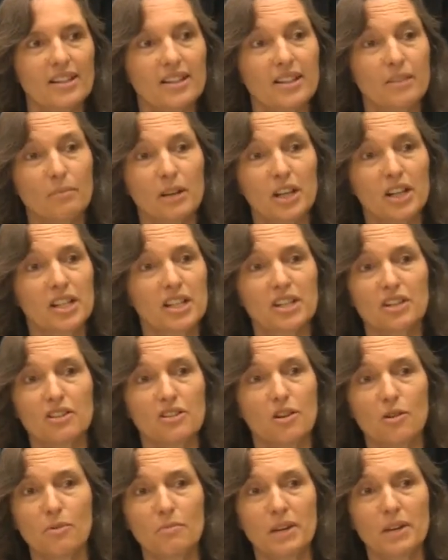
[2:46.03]
Because
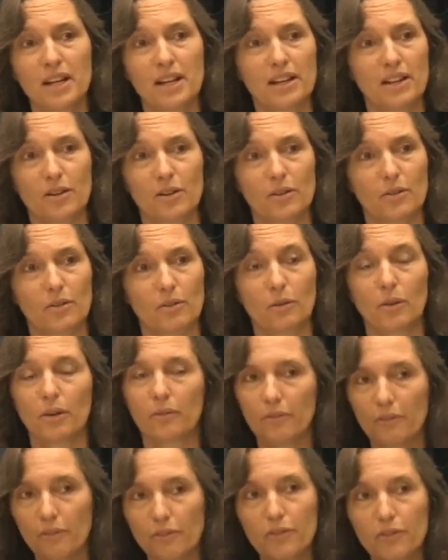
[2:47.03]
no mediator,
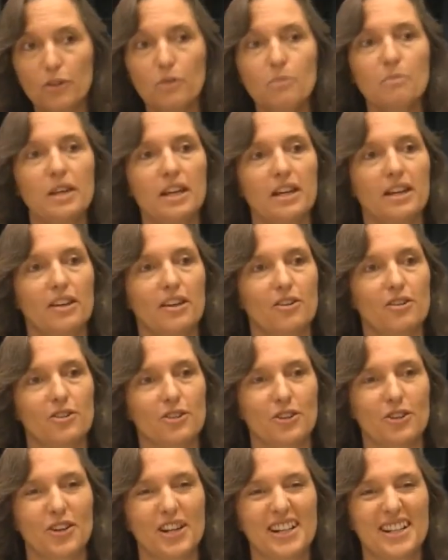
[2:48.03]
well, few mediators
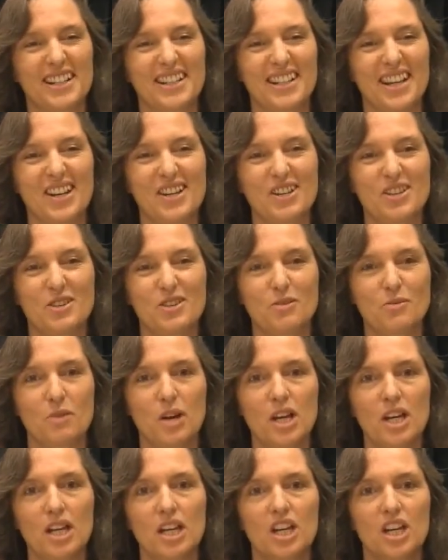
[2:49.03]
are going to say to you,
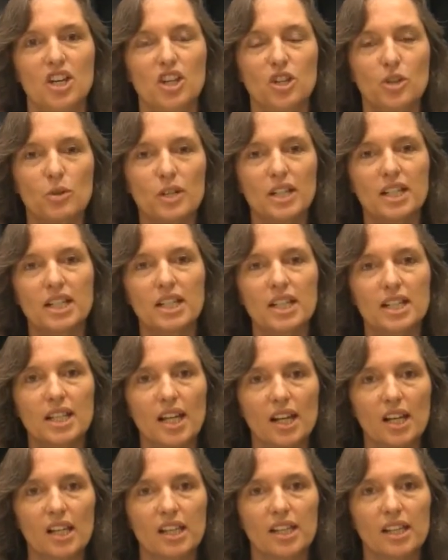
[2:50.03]
you need to
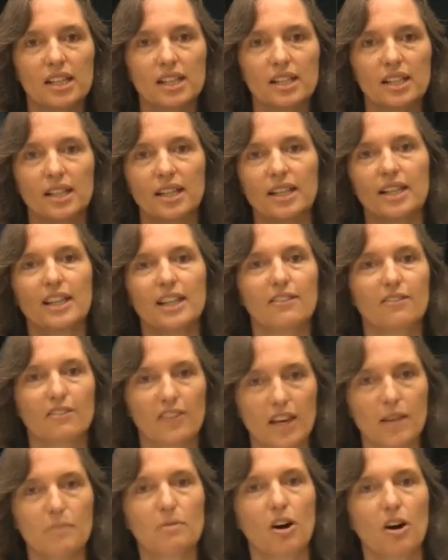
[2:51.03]
settle this, if
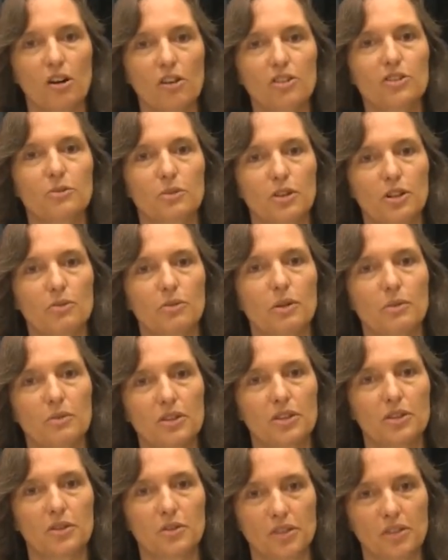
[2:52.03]
they also agree
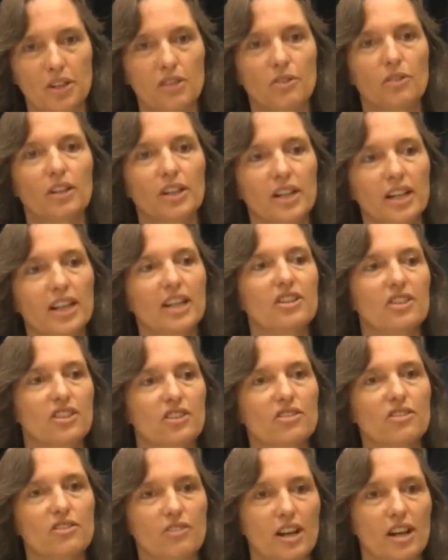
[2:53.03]
with you that your litigation
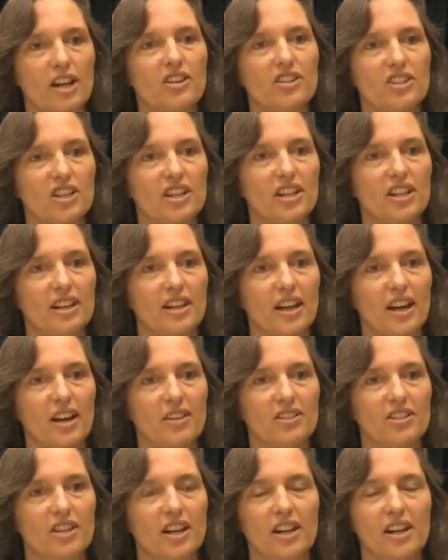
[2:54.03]
strategy
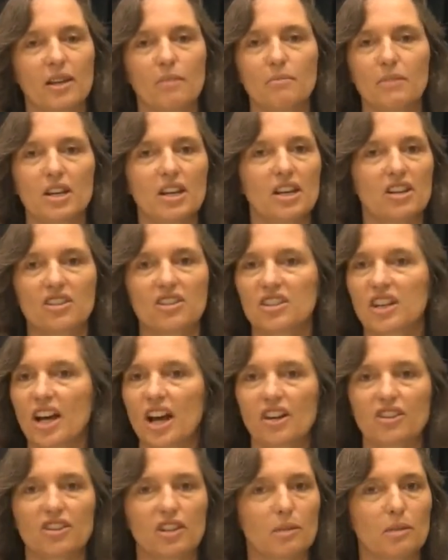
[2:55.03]
outside of that mediation is
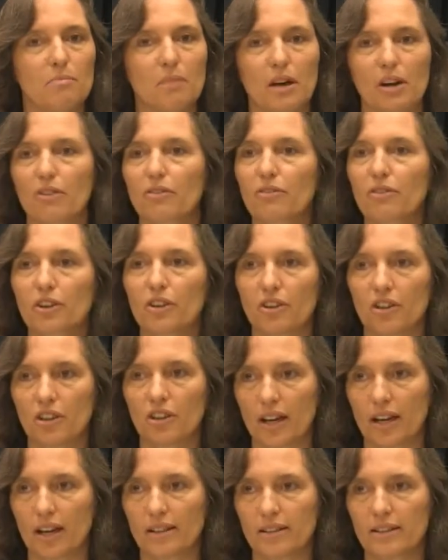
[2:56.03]
actually better for your
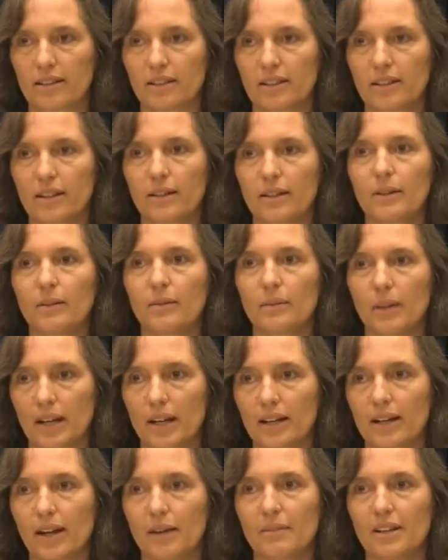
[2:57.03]
client,
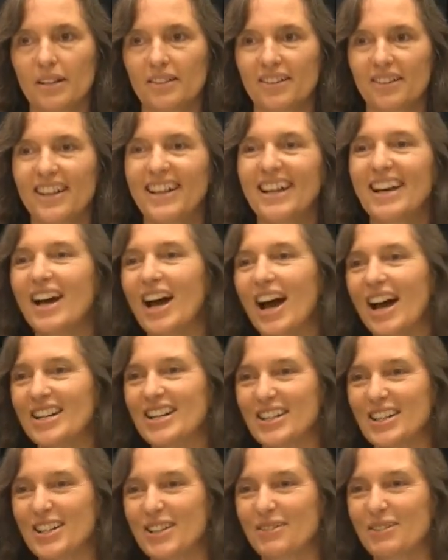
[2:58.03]
right? I mean, I
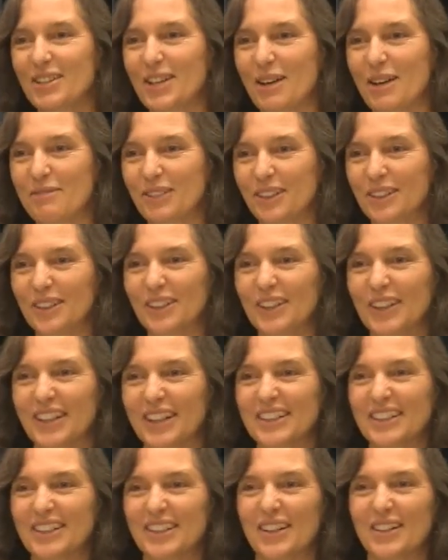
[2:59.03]
see some skeptical
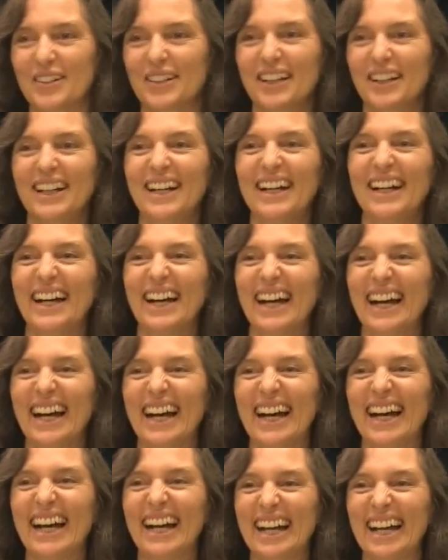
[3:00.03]
looks, so.
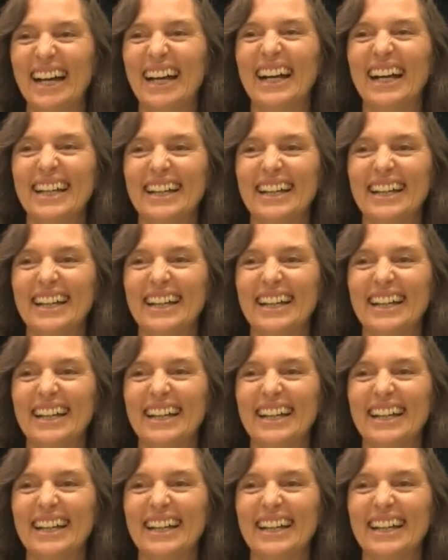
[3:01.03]
Have